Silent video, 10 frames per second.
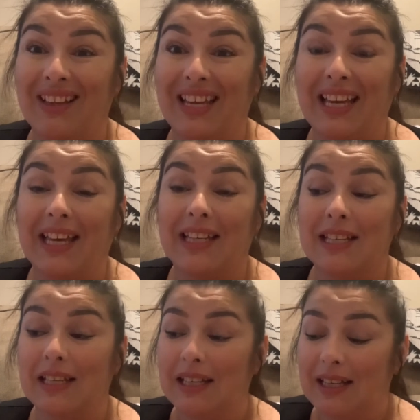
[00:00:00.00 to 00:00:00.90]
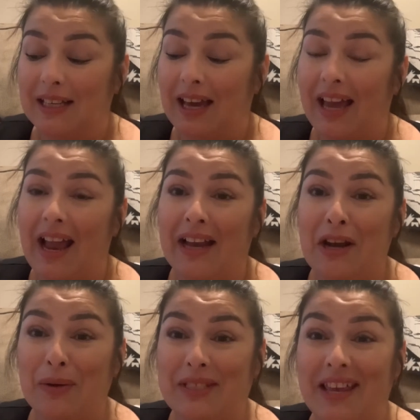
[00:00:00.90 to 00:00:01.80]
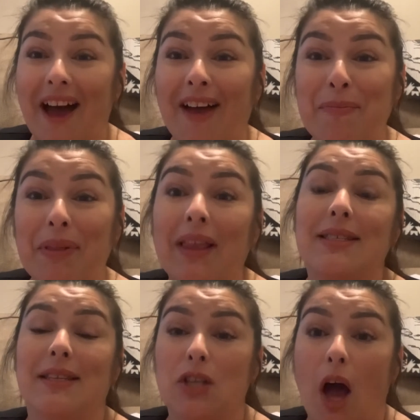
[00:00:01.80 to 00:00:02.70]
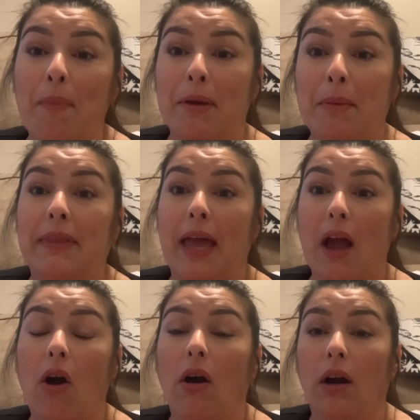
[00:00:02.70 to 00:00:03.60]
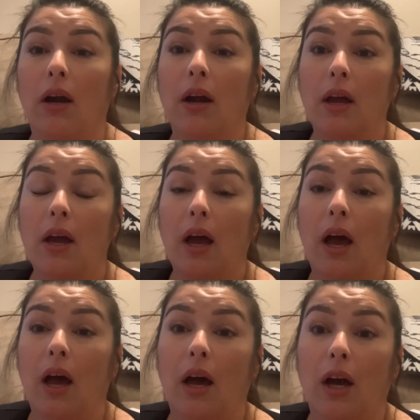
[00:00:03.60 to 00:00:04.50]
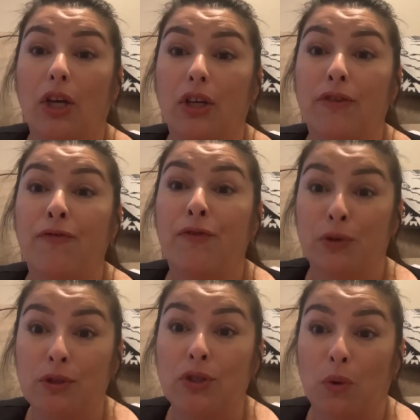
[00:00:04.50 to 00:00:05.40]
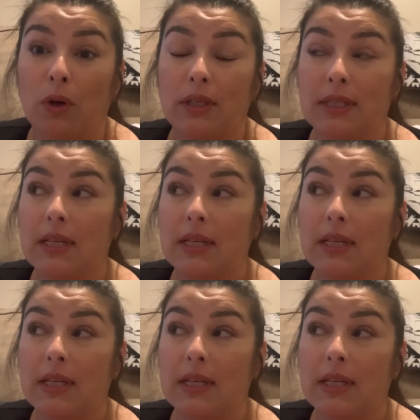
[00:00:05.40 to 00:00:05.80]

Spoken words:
And I know it's an unpleasant topic, but they are a good food source.